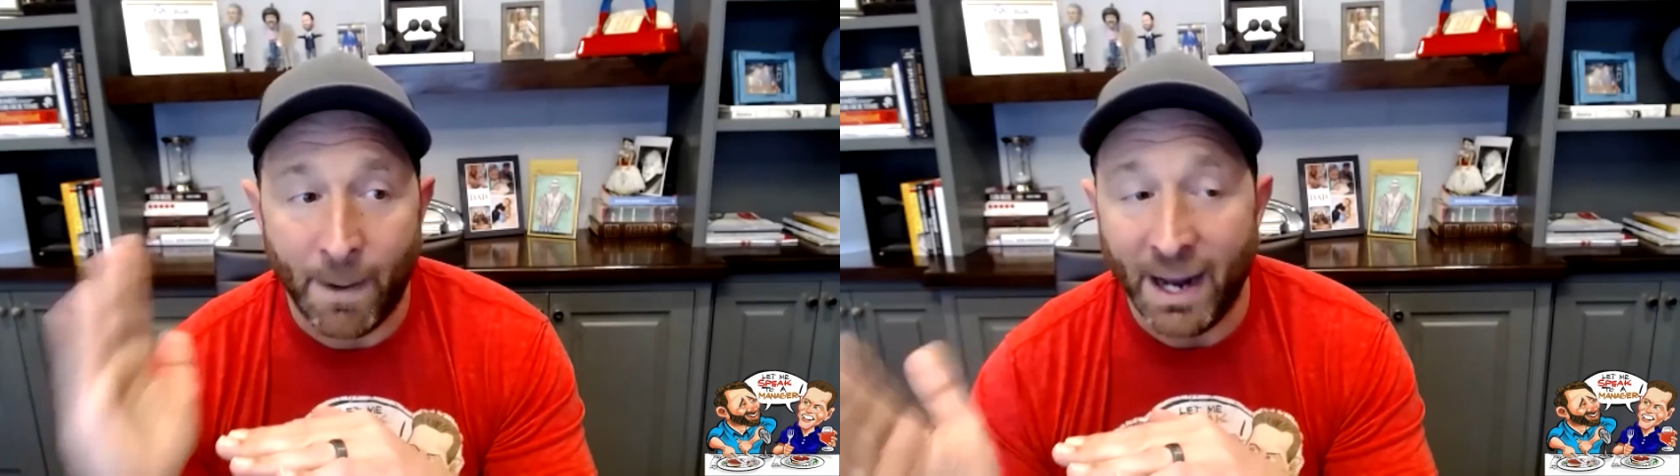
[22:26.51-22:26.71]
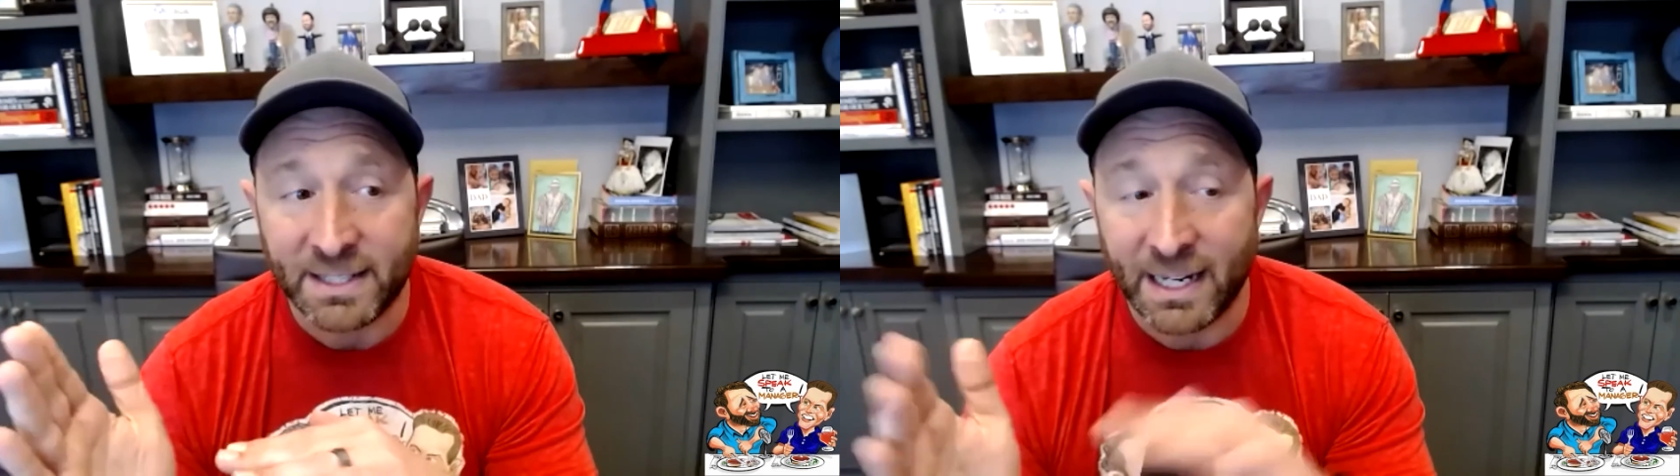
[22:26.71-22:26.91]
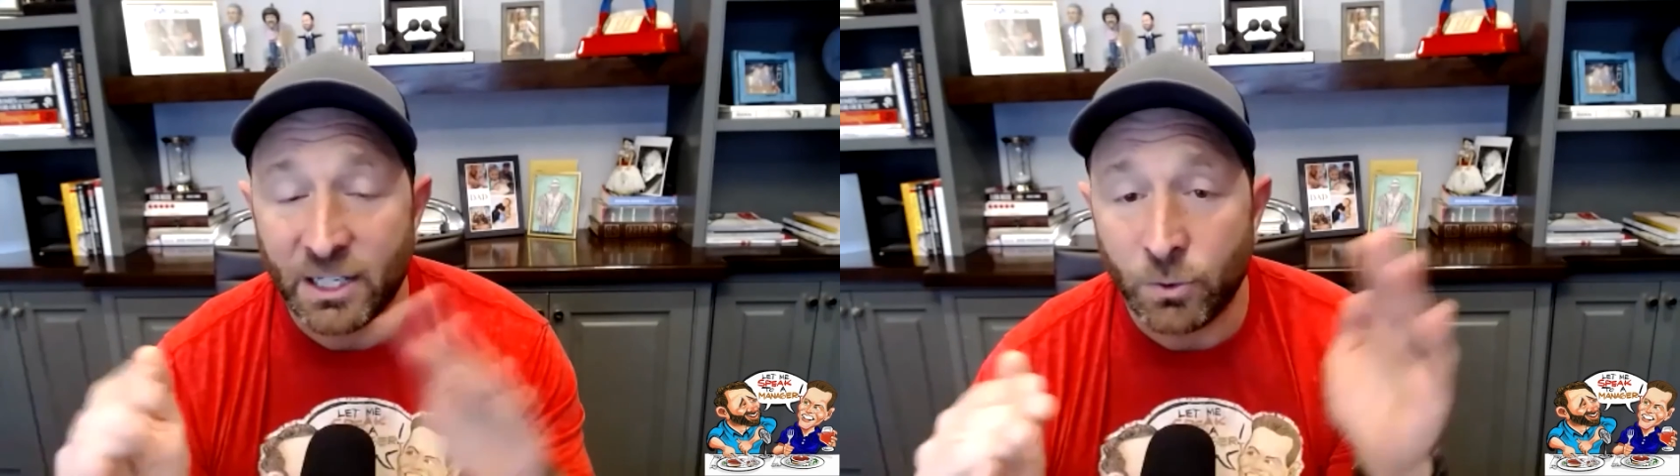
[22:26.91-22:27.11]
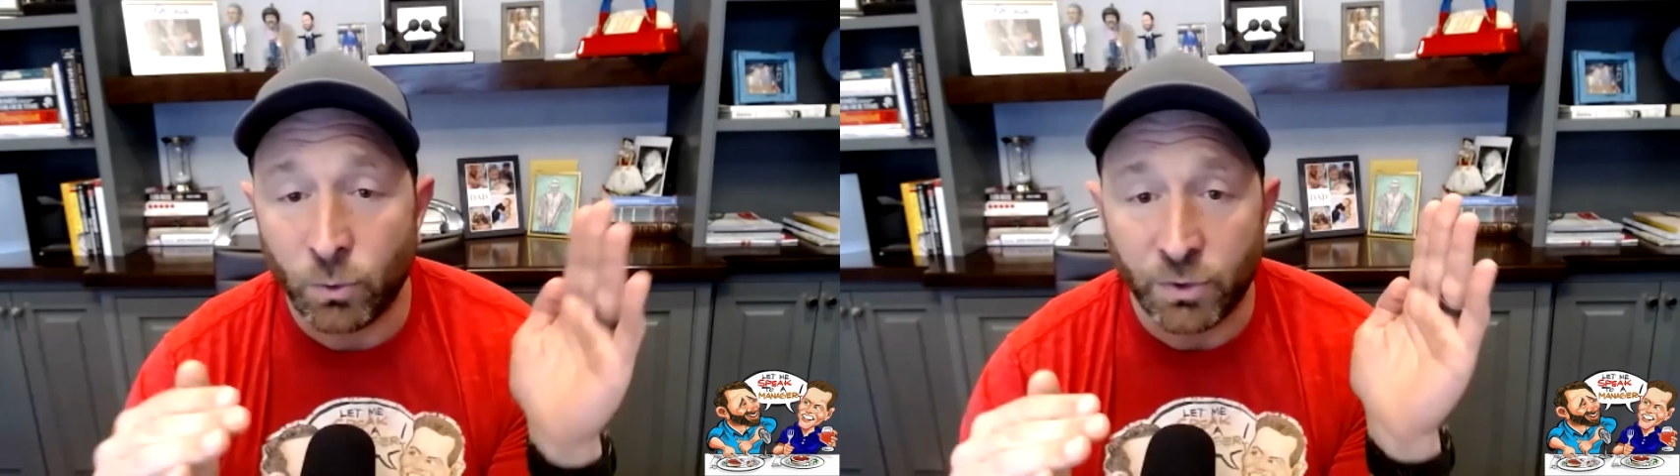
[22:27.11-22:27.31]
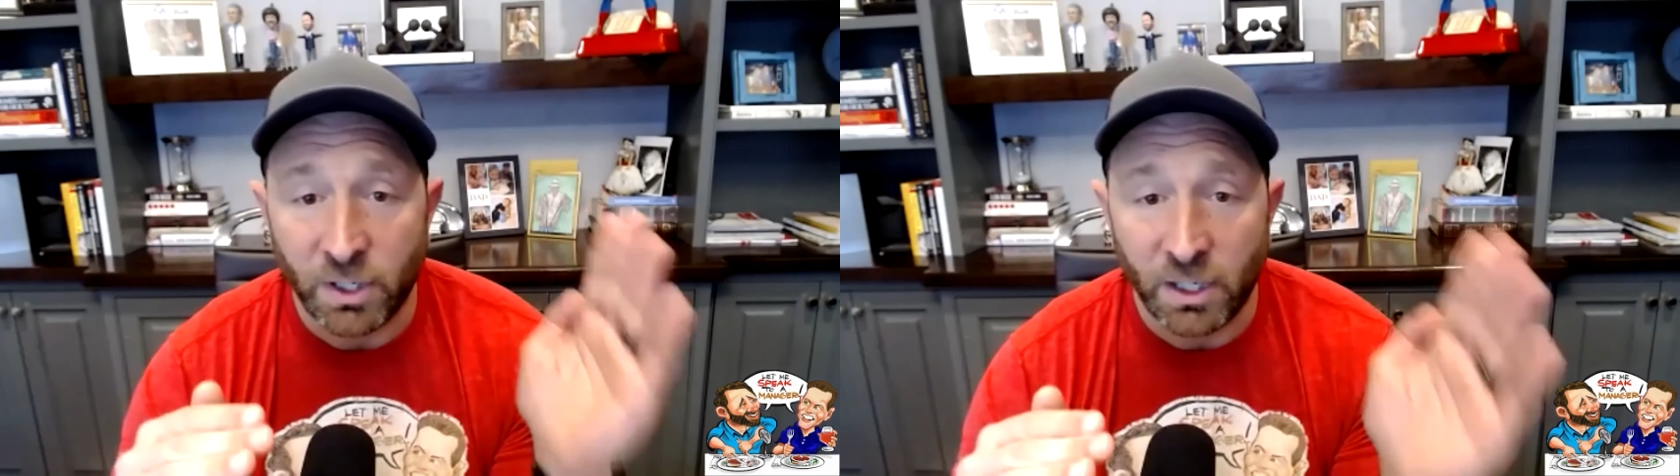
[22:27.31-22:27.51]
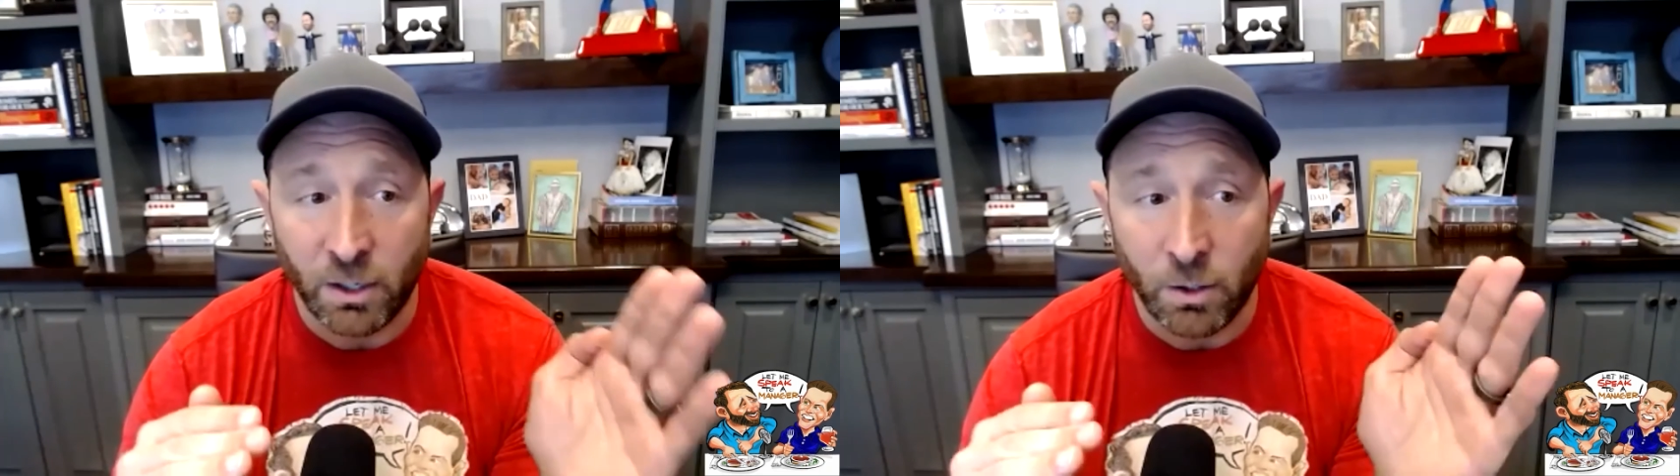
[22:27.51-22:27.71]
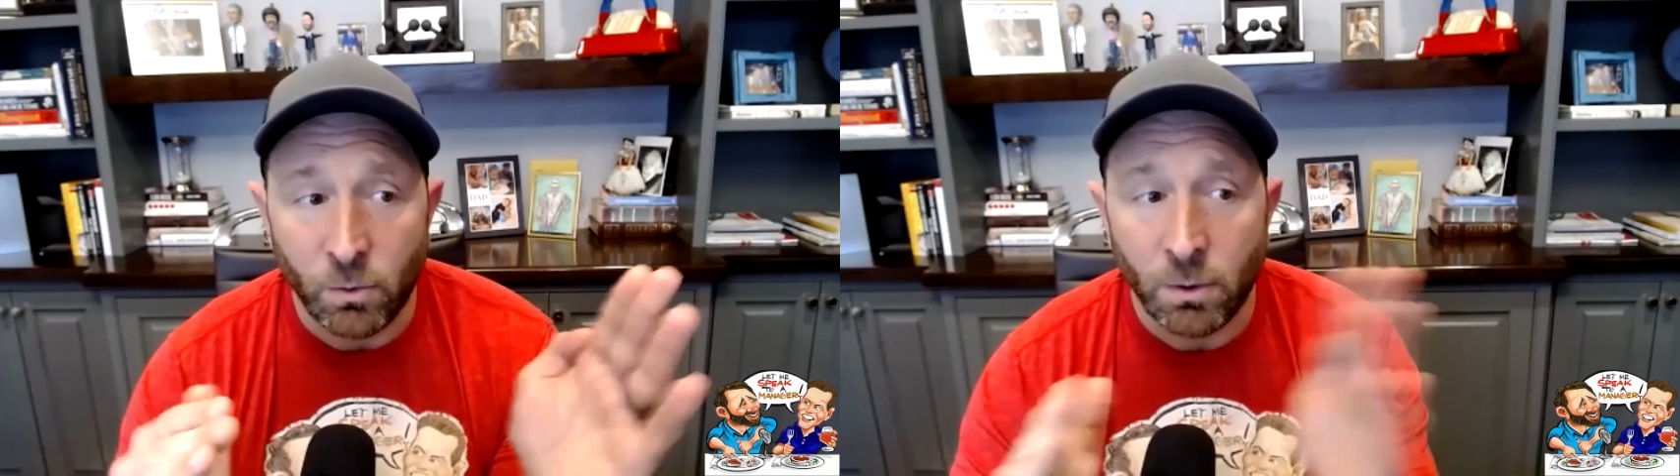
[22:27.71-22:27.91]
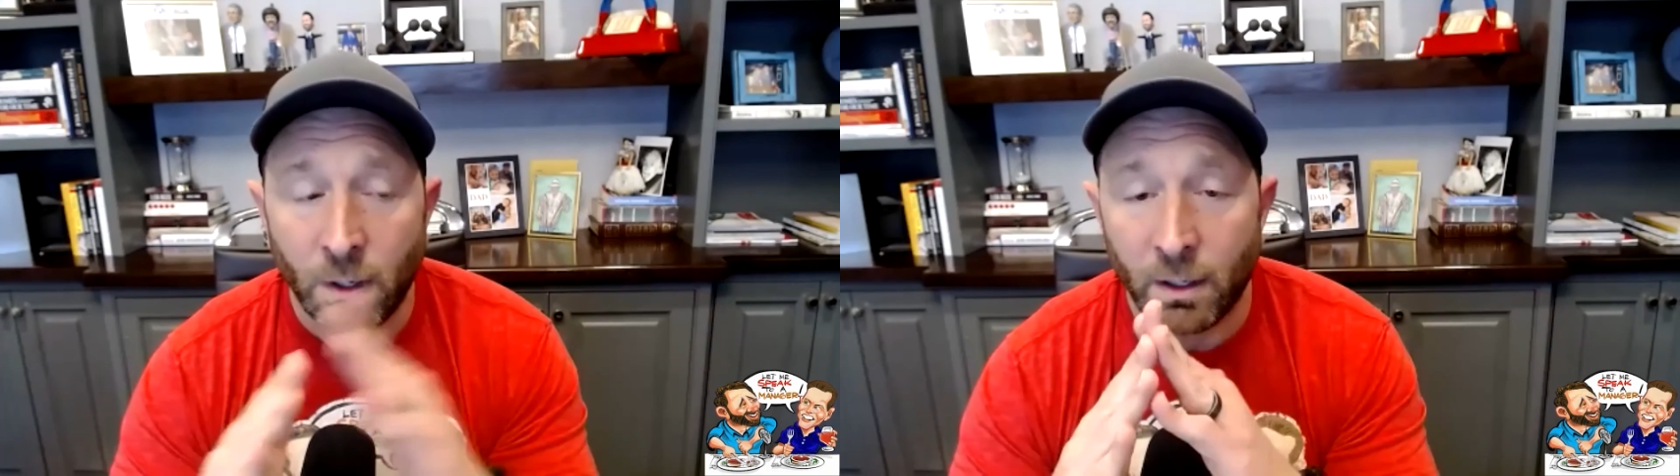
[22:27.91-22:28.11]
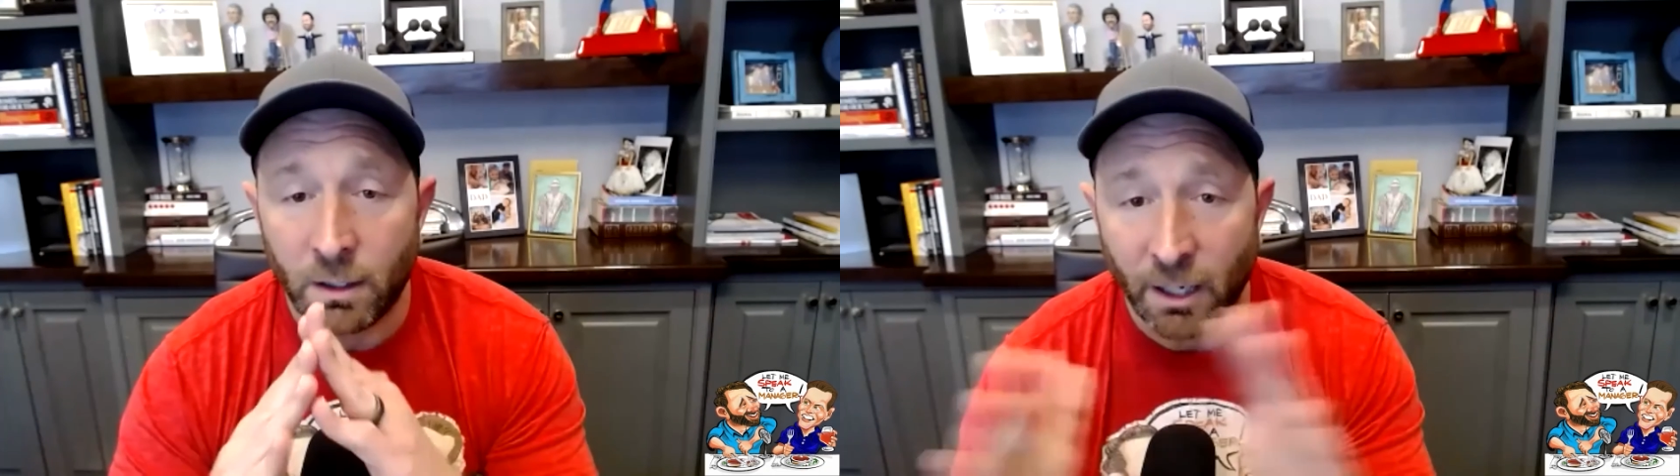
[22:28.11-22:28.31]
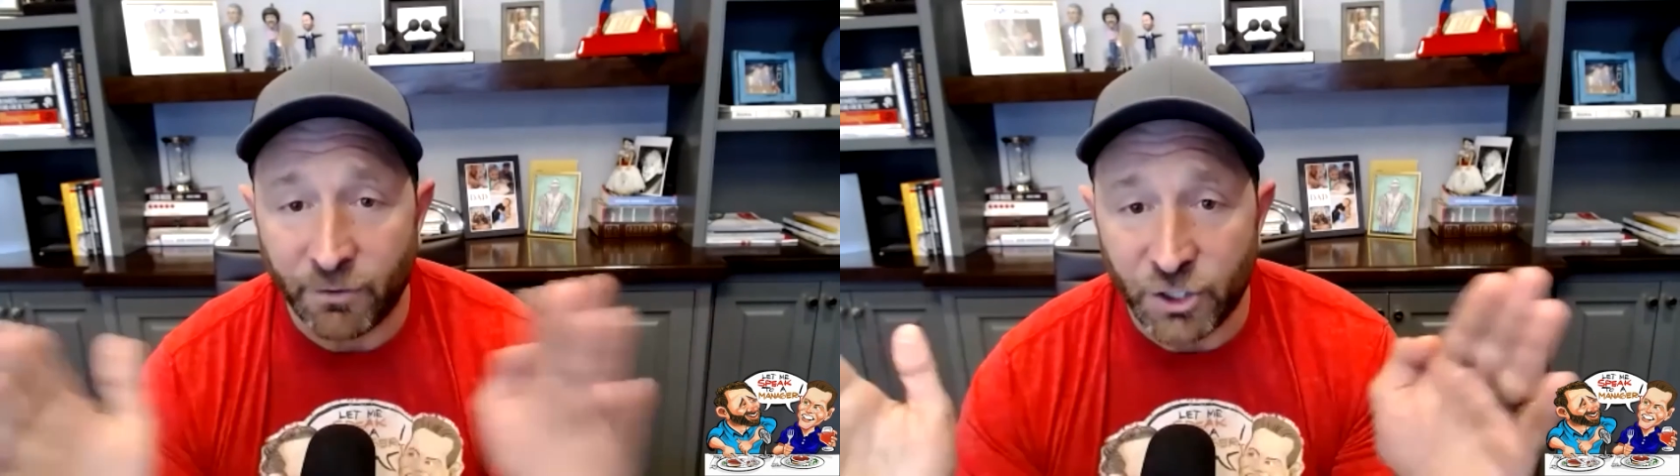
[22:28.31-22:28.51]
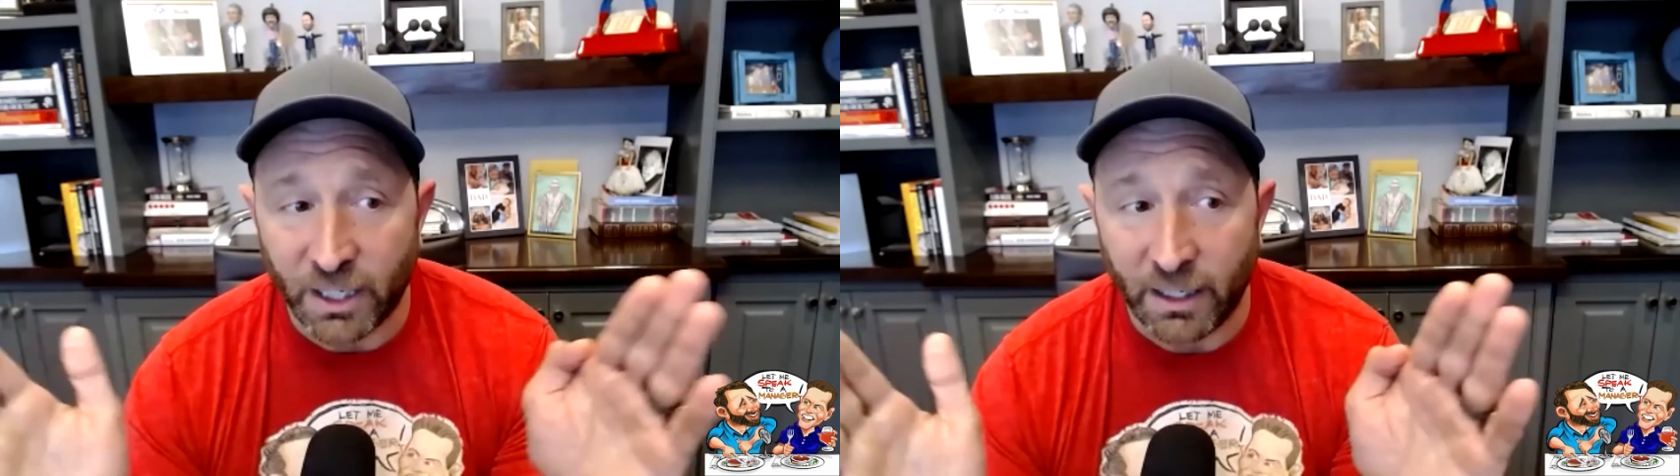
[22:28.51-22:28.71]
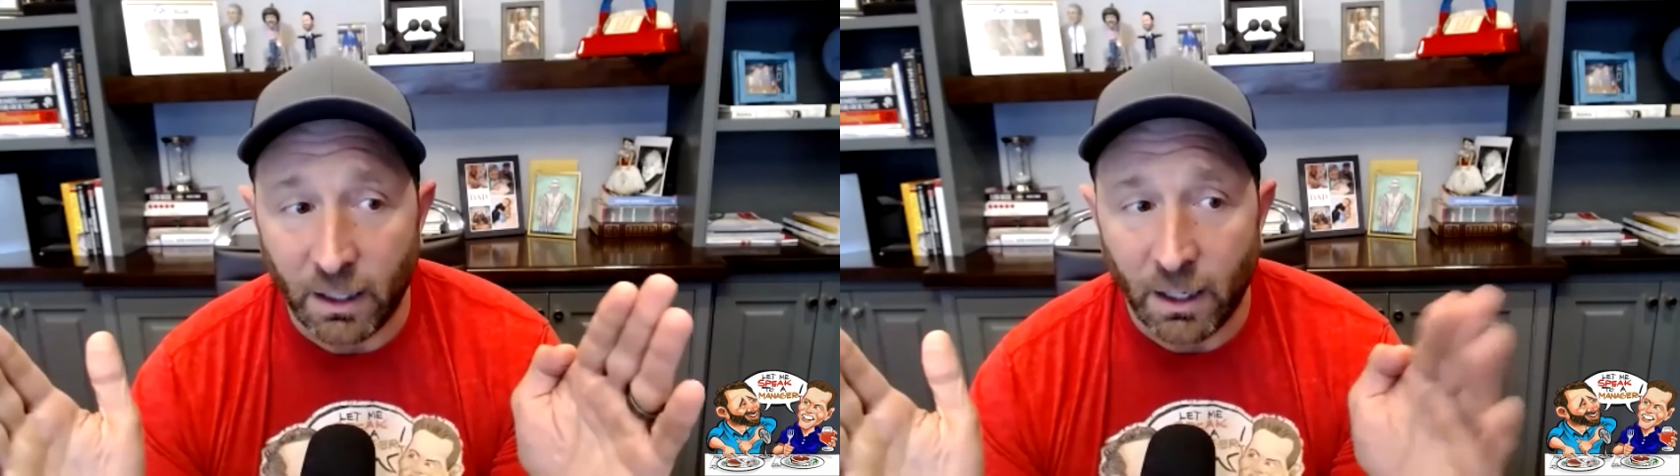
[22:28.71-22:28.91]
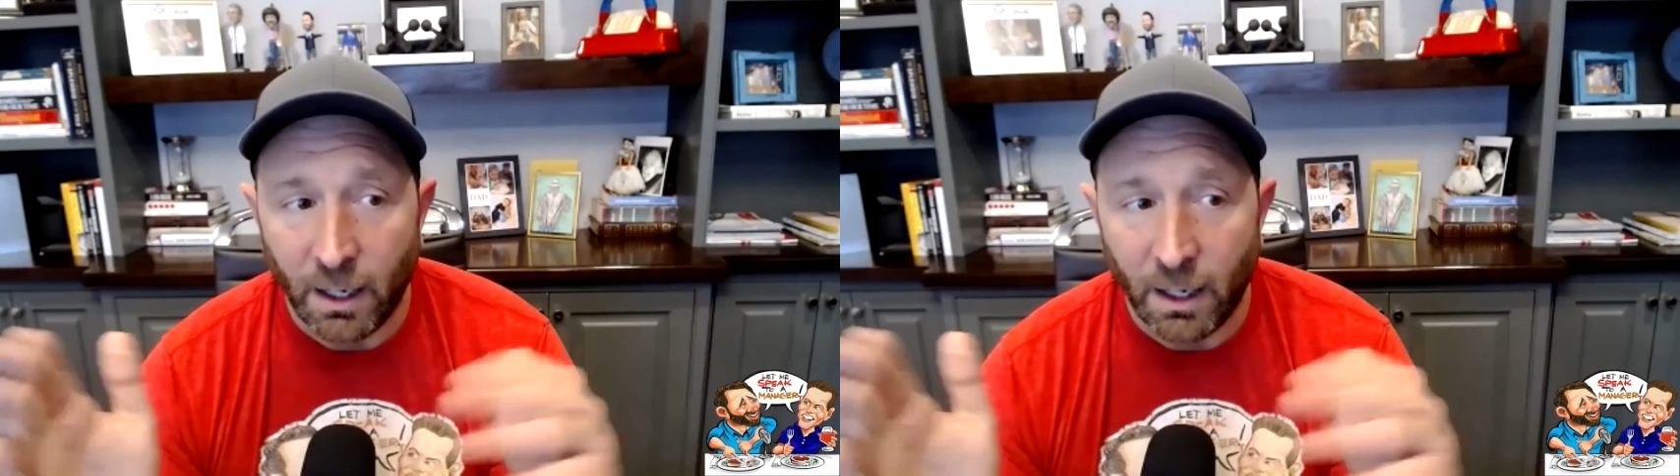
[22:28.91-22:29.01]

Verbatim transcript: my schedule to you. Tough shit.